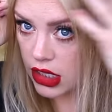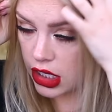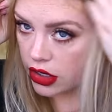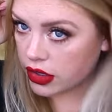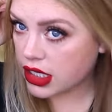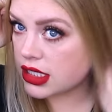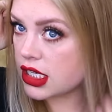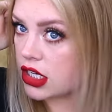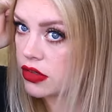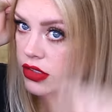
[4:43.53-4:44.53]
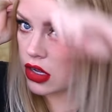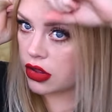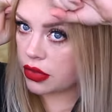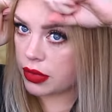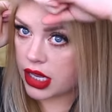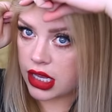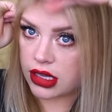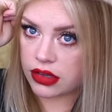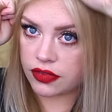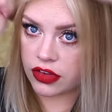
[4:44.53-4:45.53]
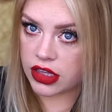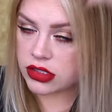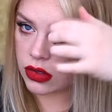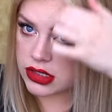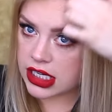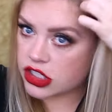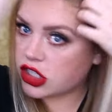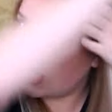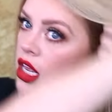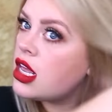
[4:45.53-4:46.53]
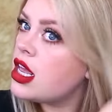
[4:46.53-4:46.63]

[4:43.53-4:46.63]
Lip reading: you know it continues all the way for this whole section,